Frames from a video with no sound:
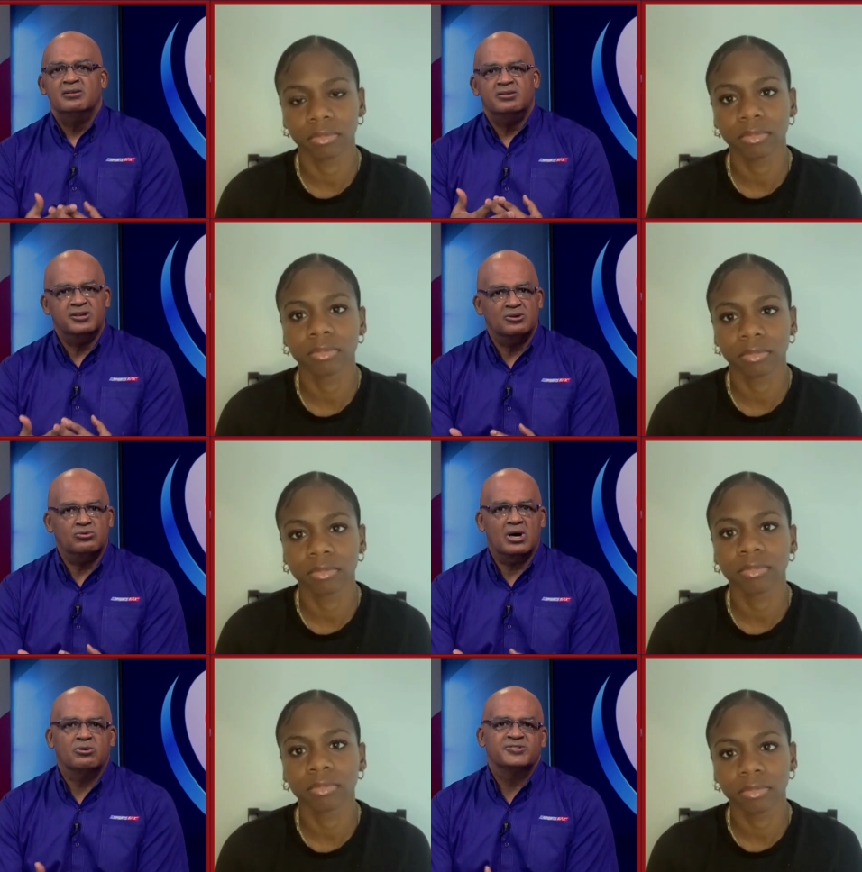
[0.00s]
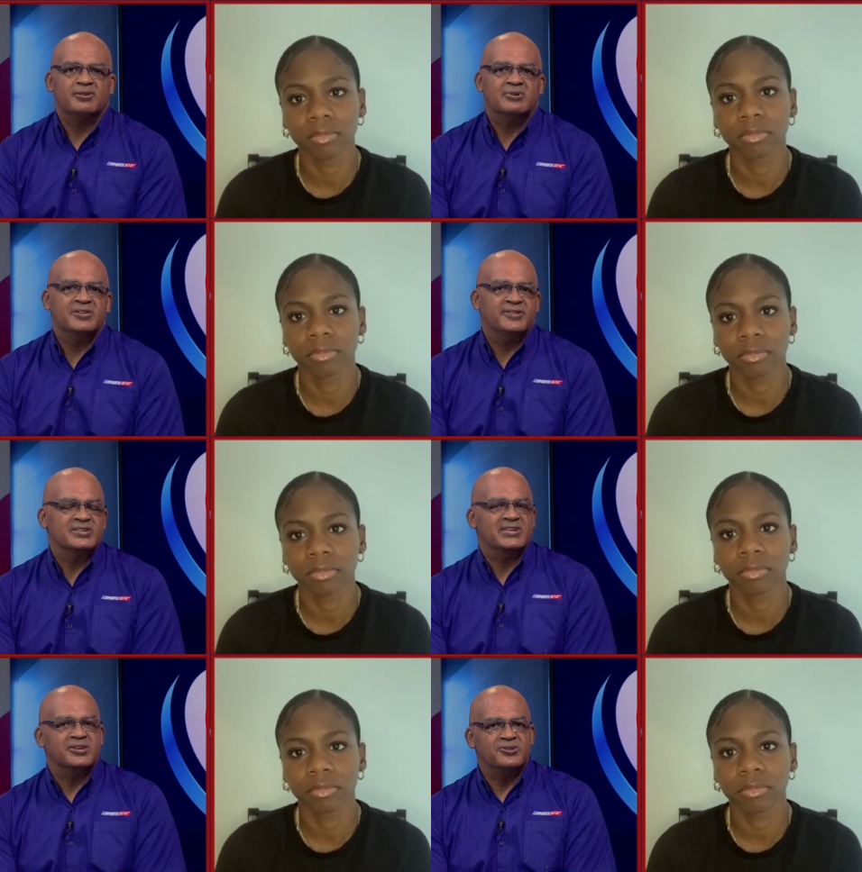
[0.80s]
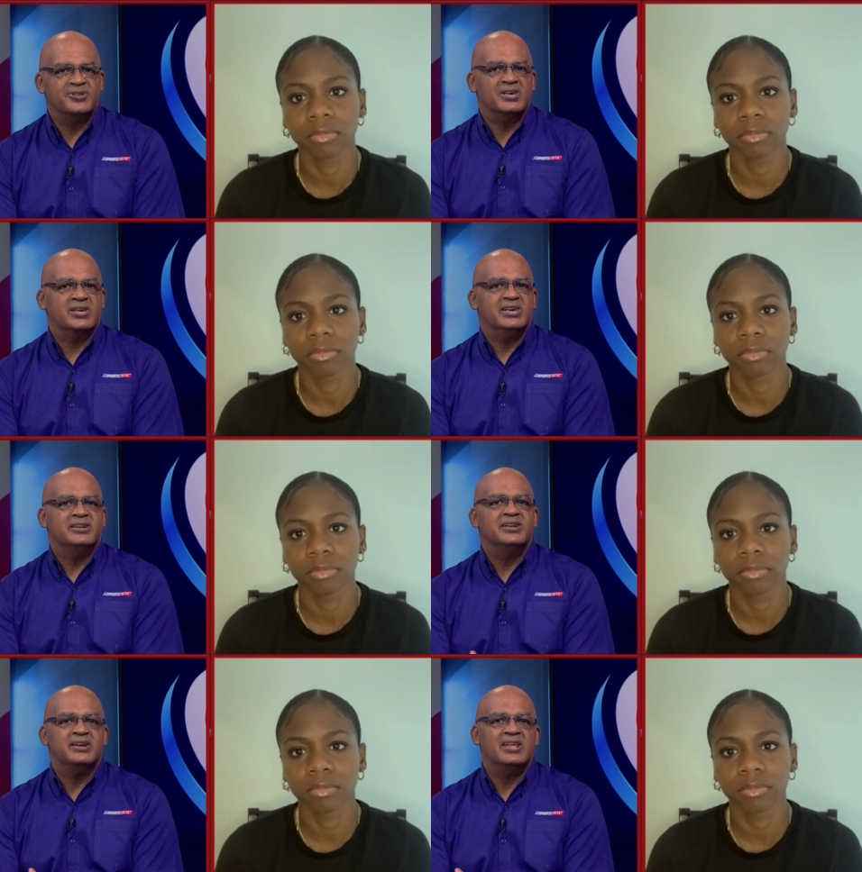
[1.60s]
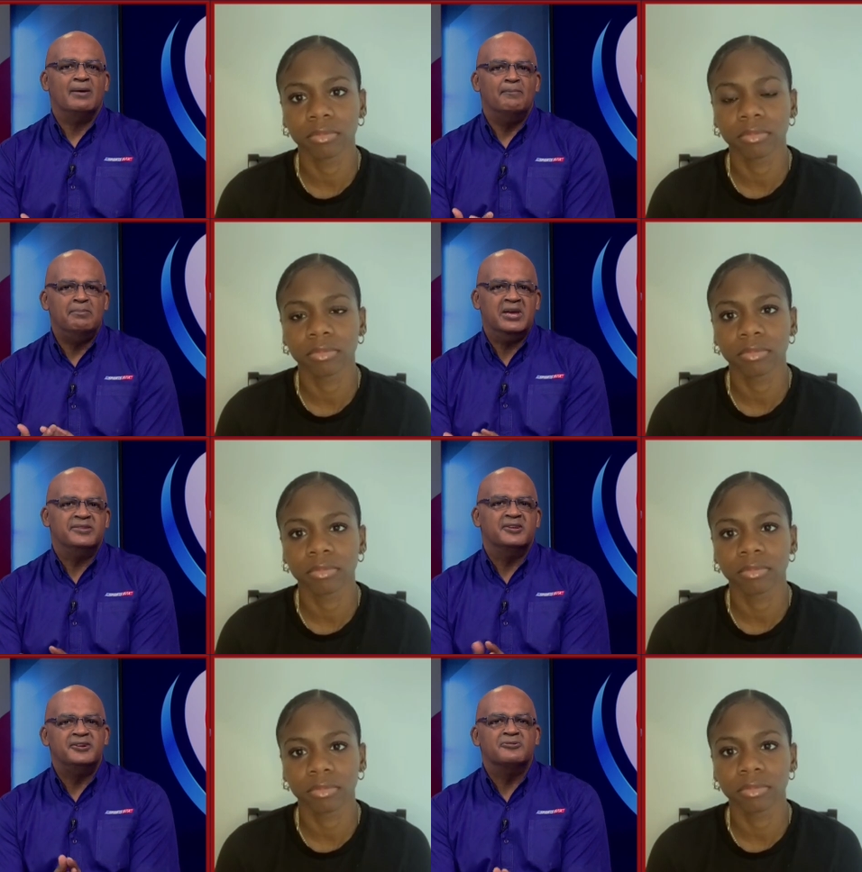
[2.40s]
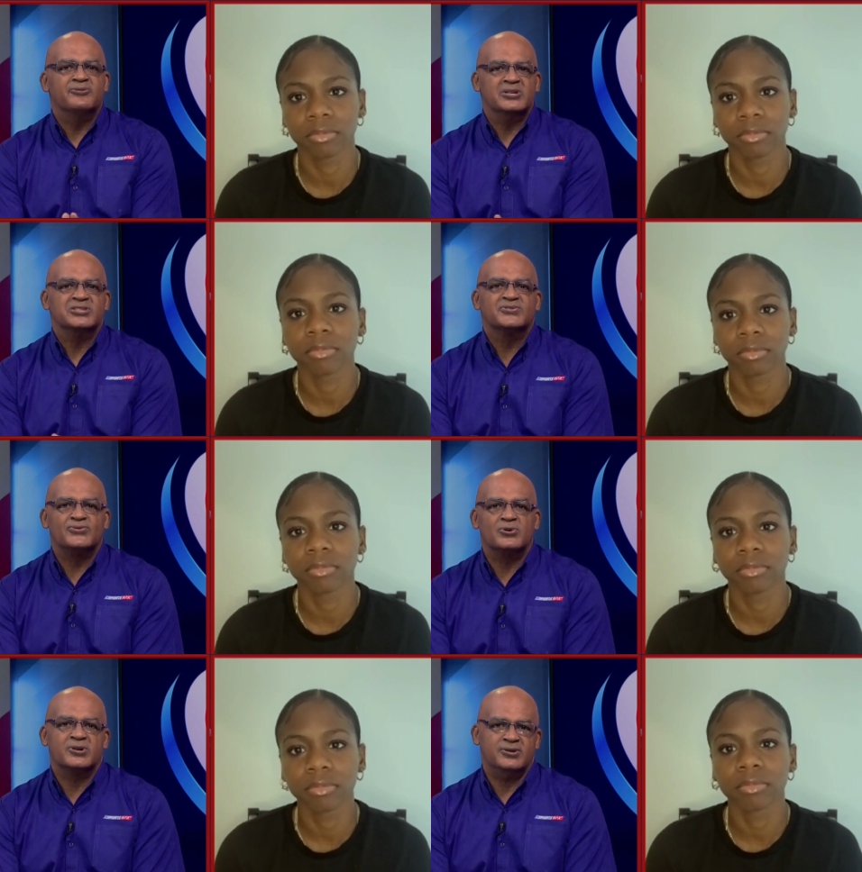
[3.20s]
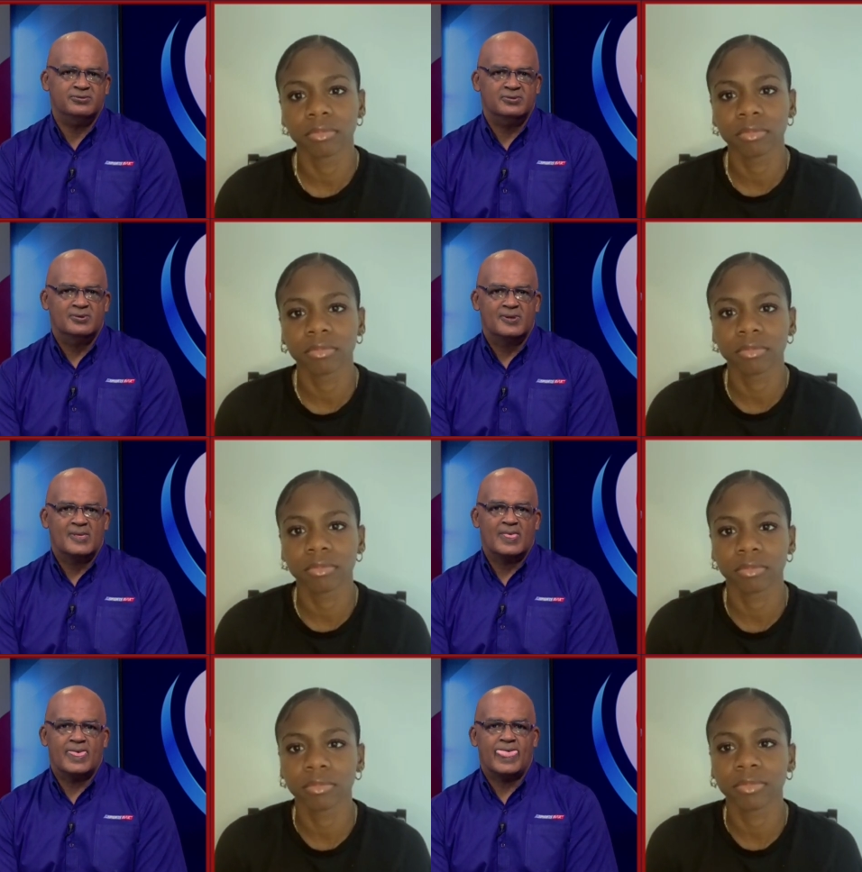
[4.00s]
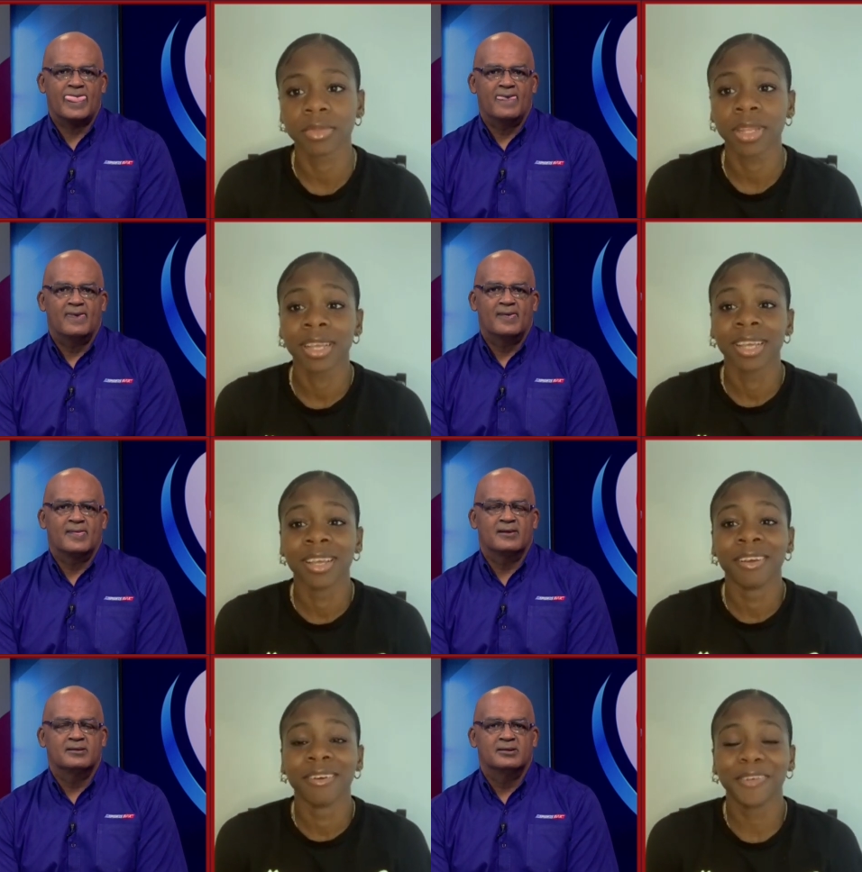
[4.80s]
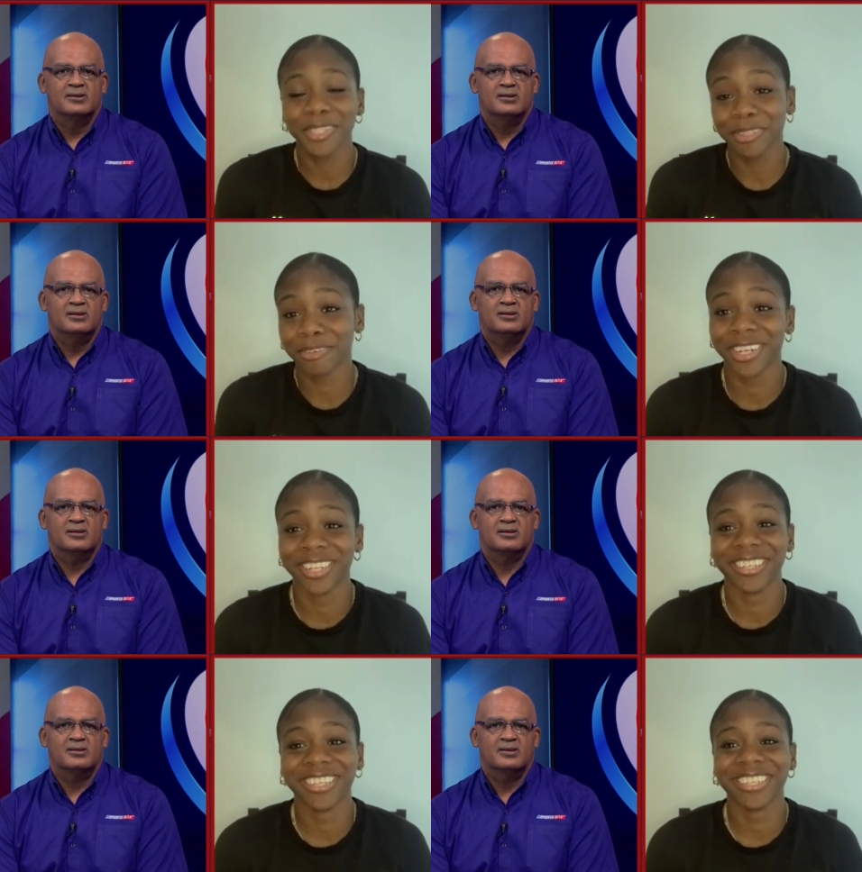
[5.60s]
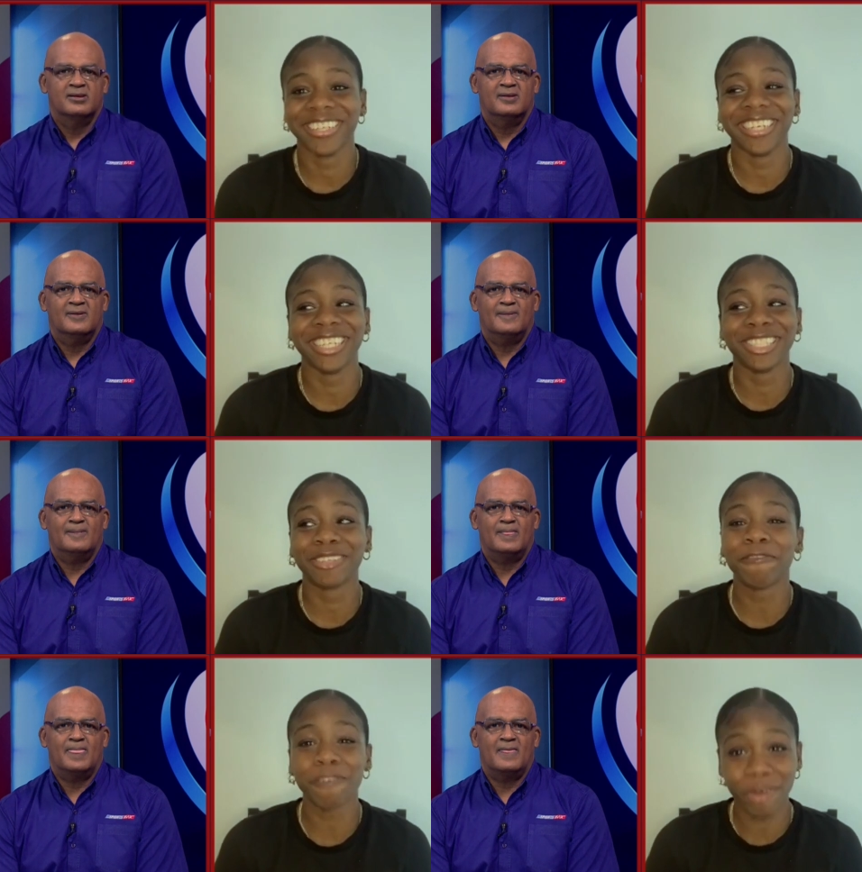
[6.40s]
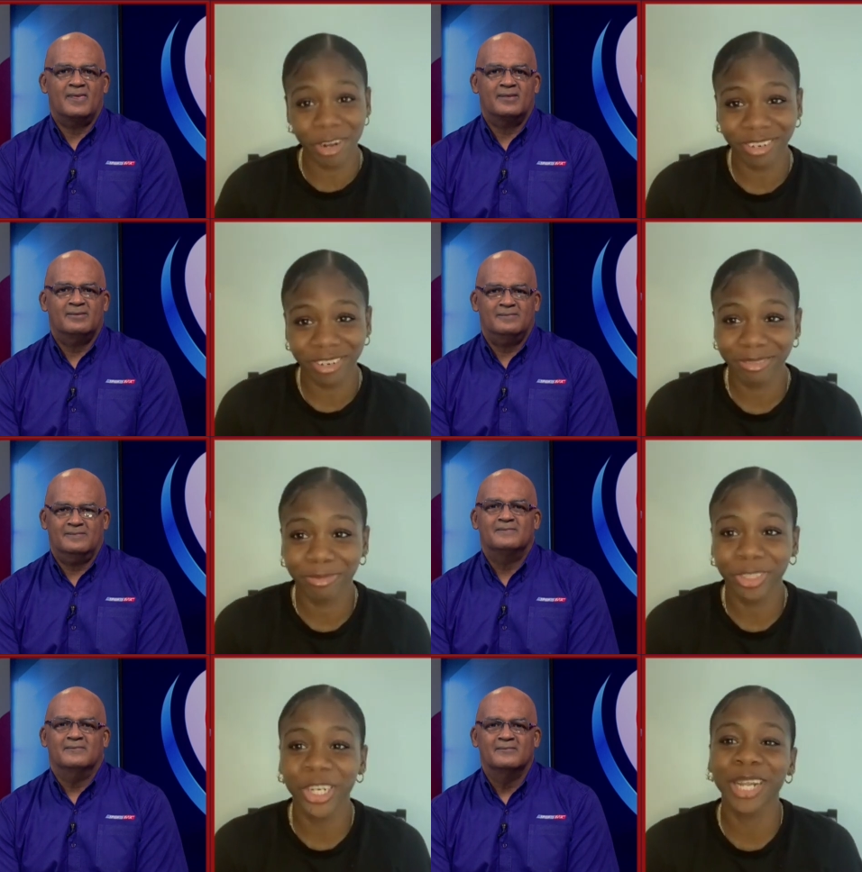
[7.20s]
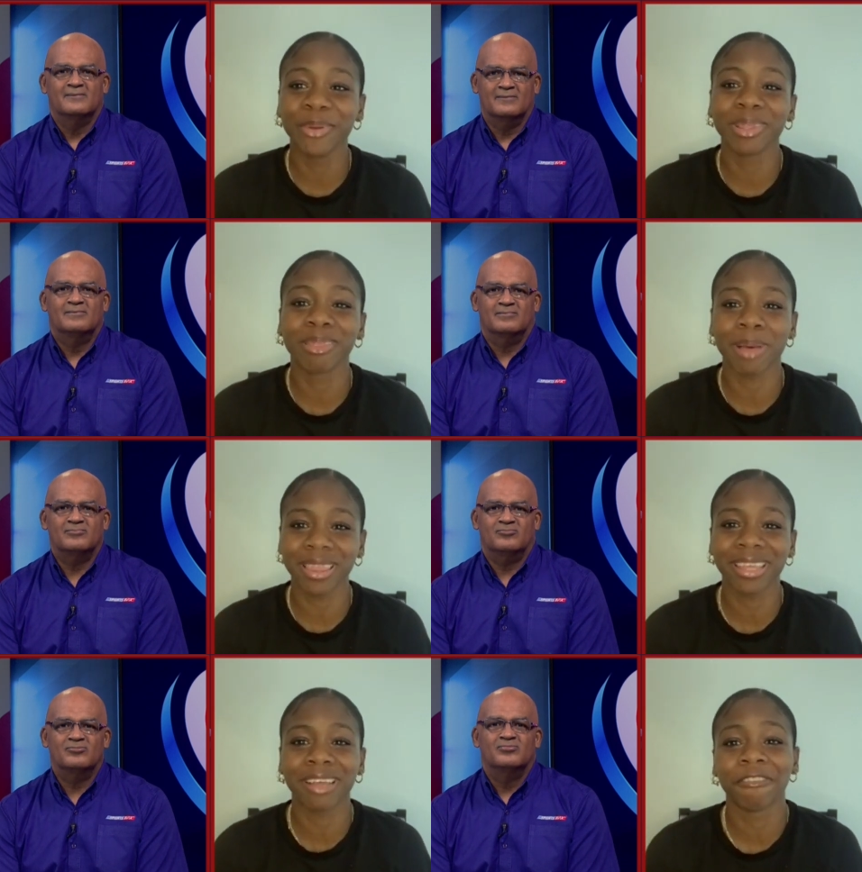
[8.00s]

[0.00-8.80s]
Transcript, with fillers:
Speaker 1: you know, what were some of the things that you think he did that made the difference for you?
Speaker 2: First of all, it's fun. Training with Matthew and